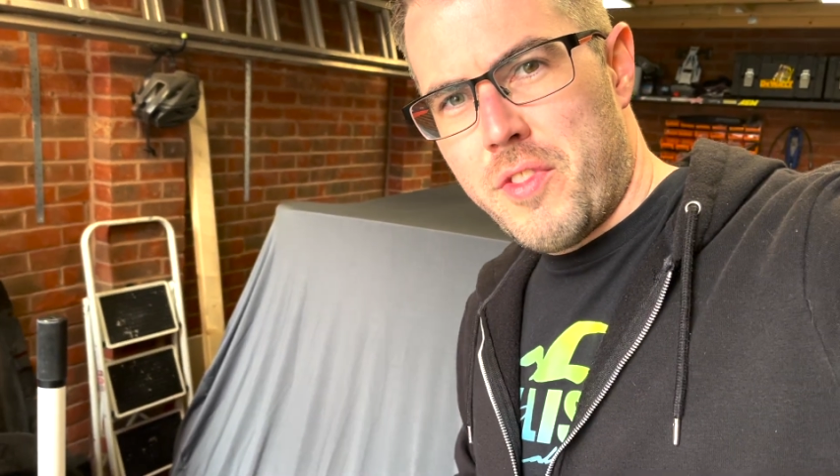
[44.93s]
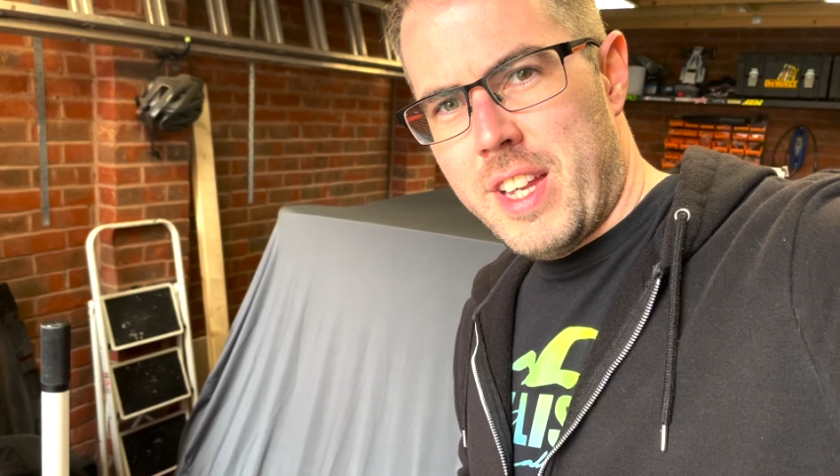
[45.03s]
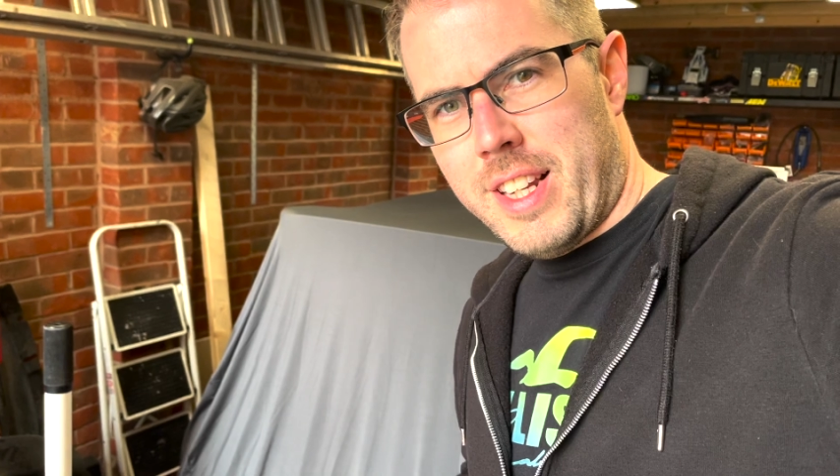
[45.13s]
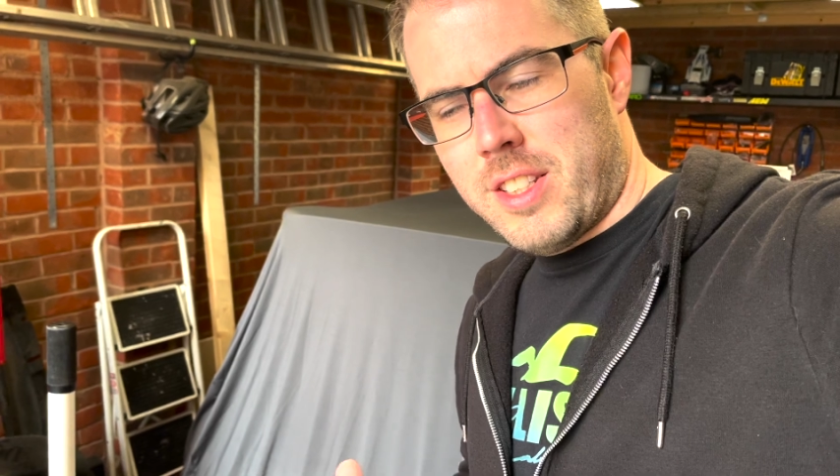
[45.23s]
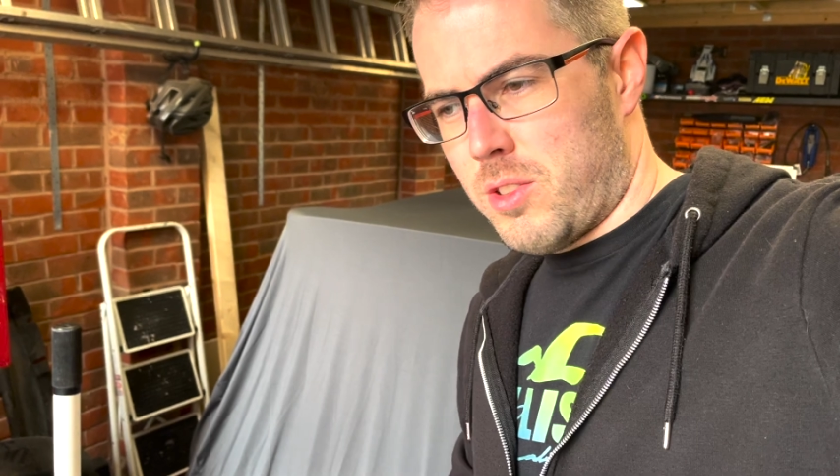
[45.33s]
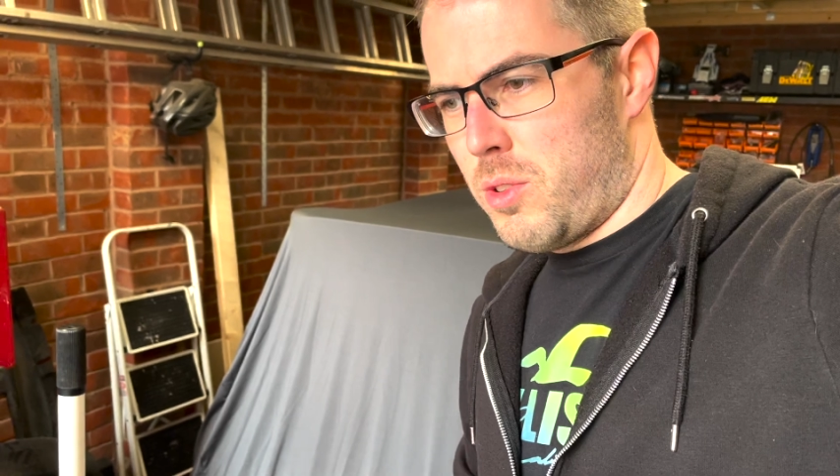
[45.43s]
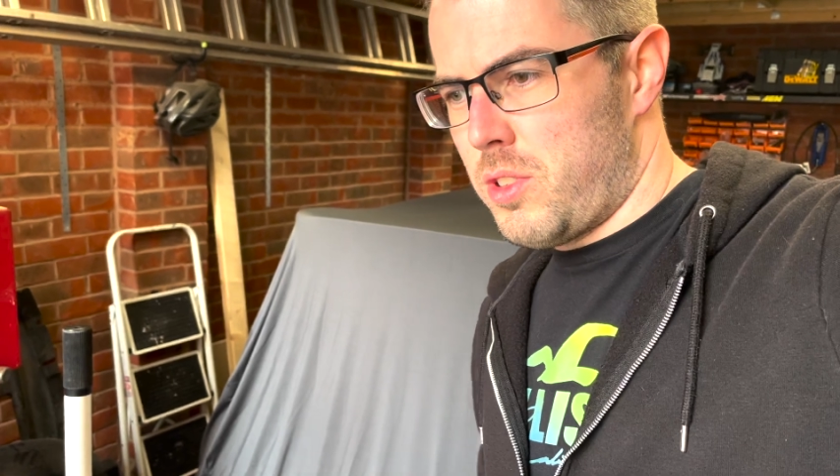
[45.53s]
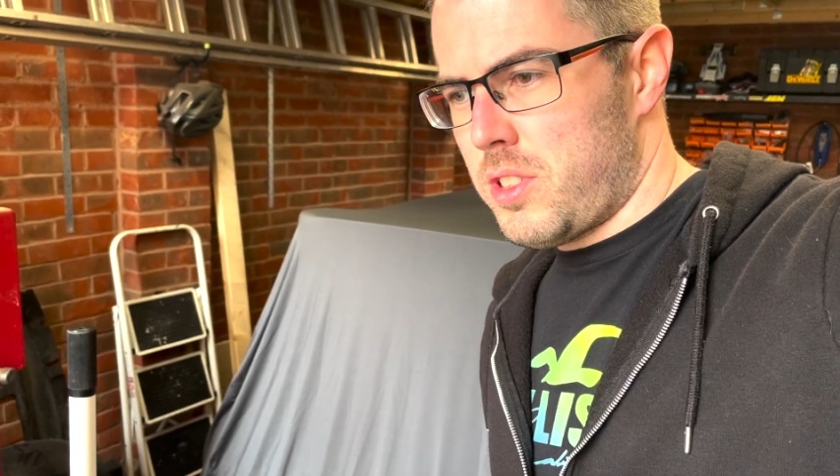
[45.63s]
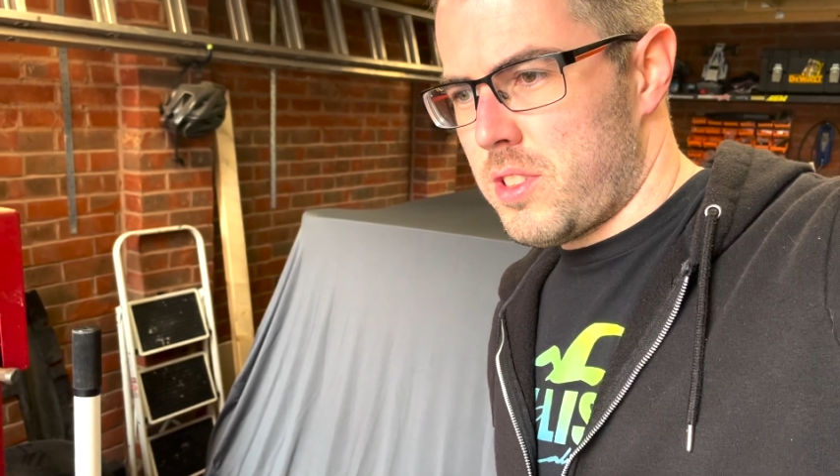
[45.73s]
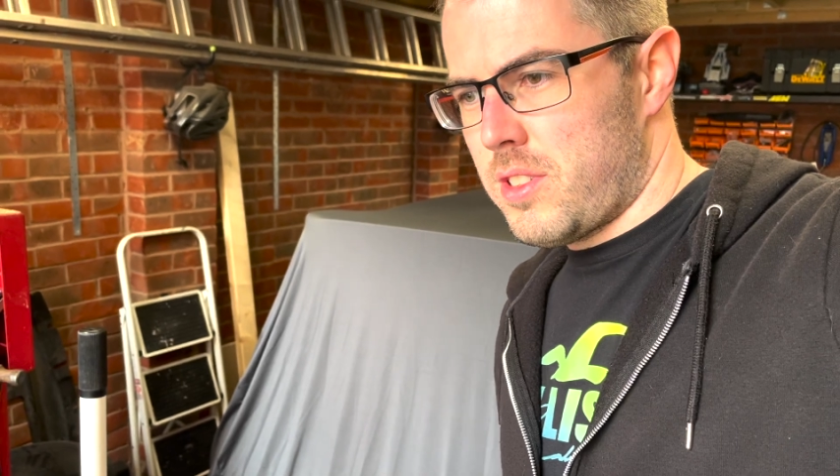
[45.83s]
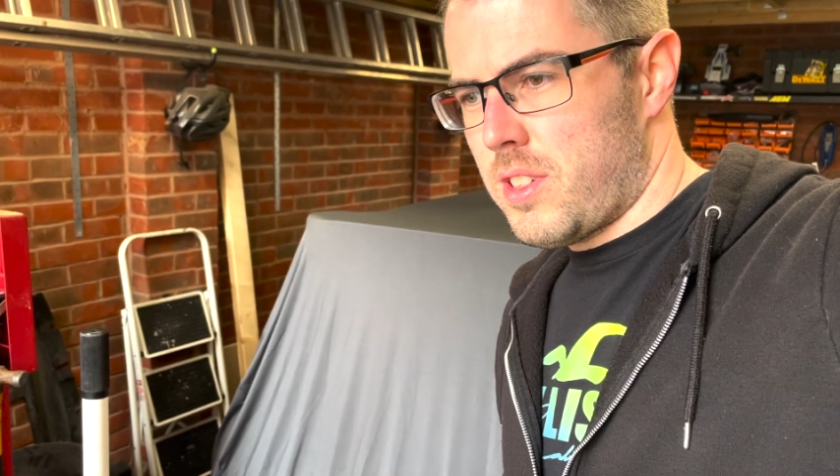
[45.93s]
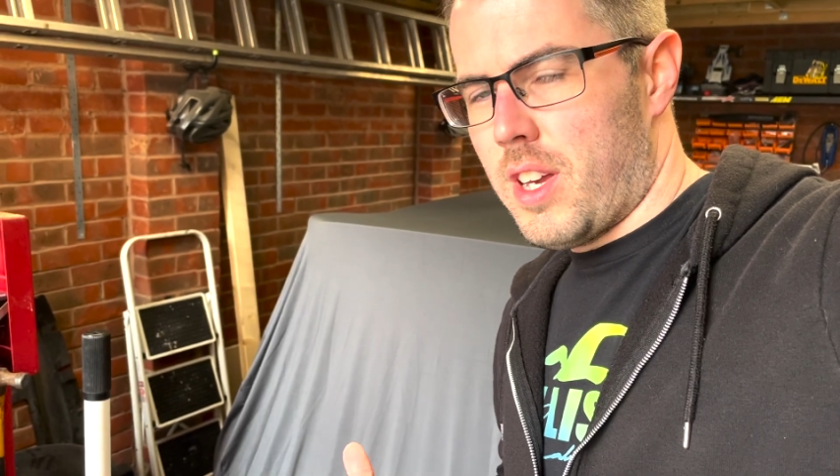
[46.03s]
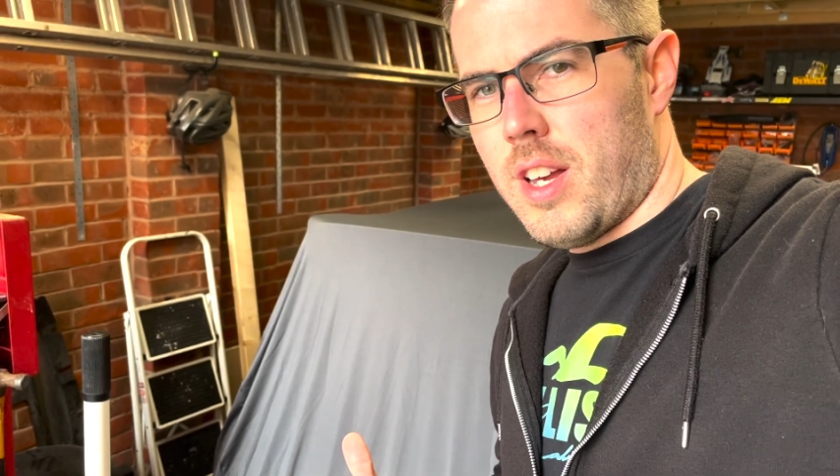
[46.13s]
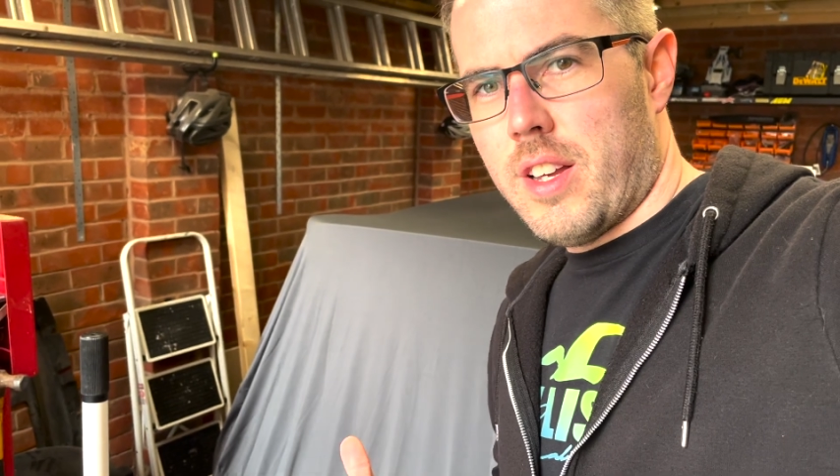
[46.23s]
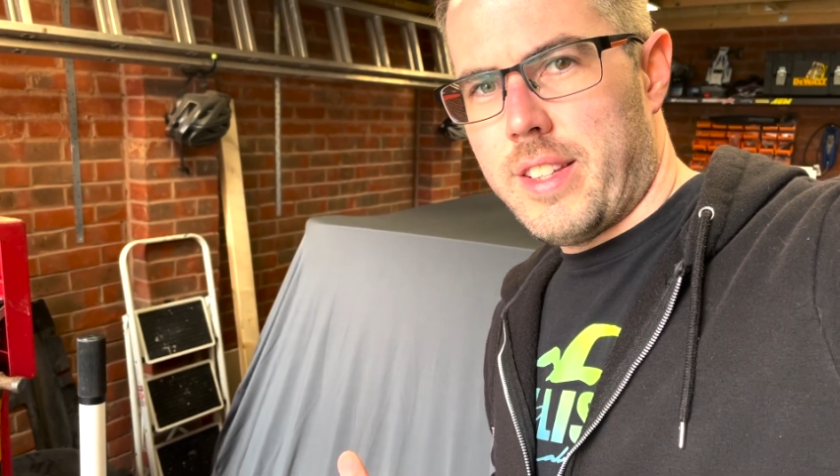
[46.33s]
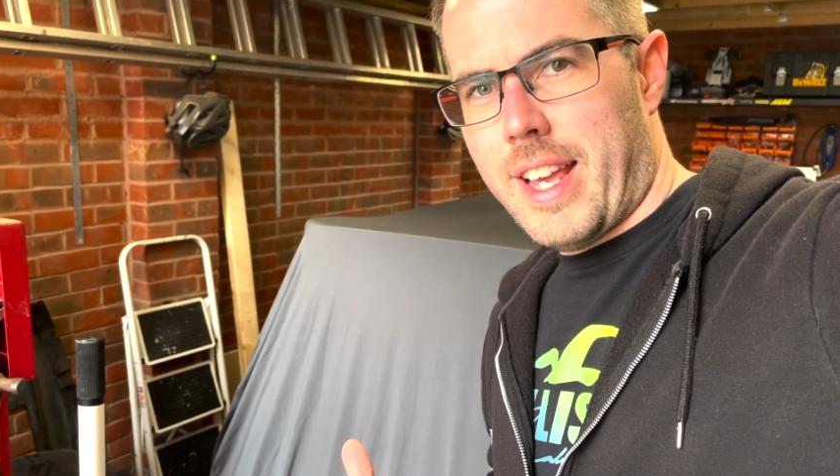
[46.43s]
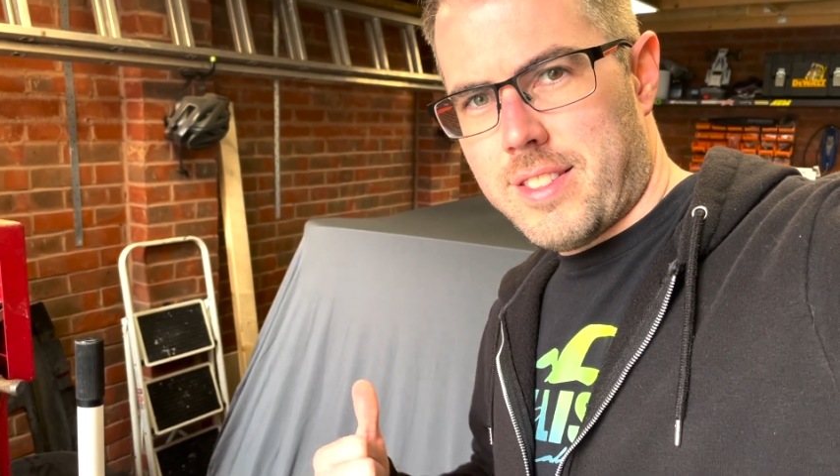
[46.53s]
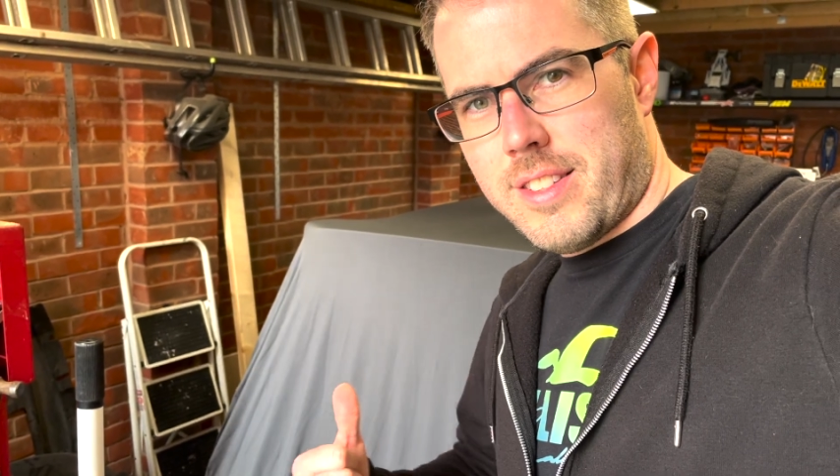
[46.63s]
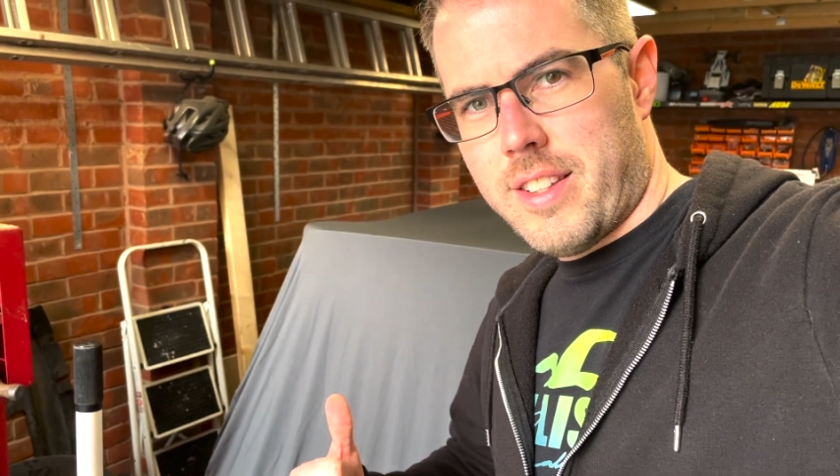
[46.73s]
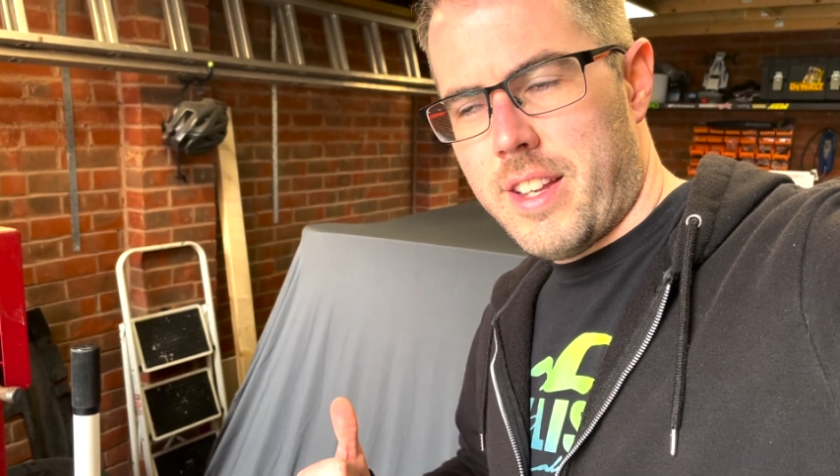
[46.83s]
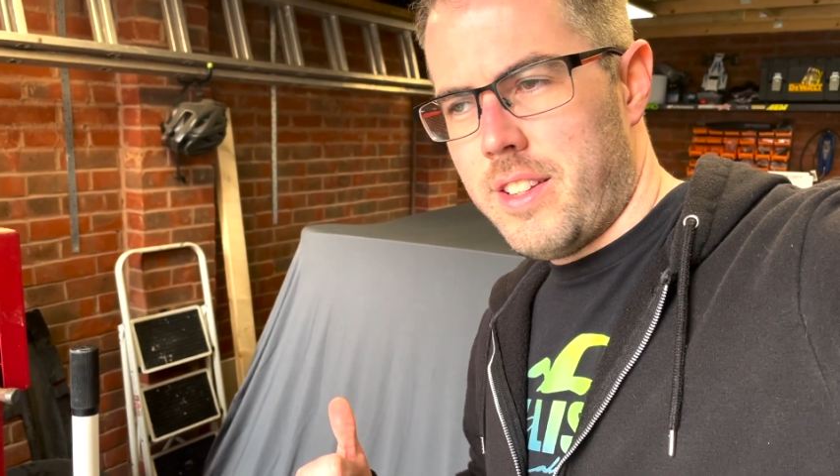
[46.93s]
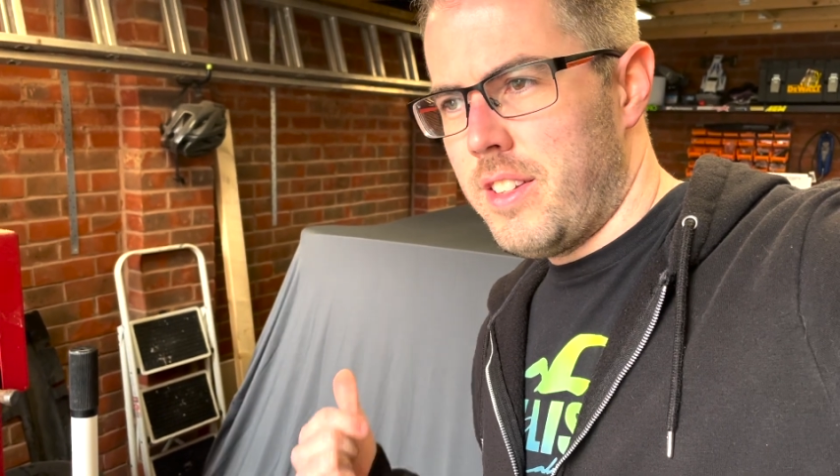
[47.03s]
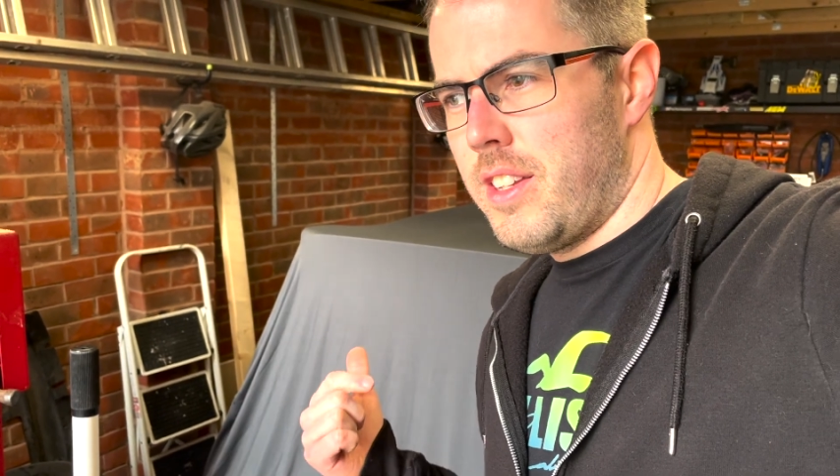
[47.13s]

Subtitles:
the exhaust yesterday,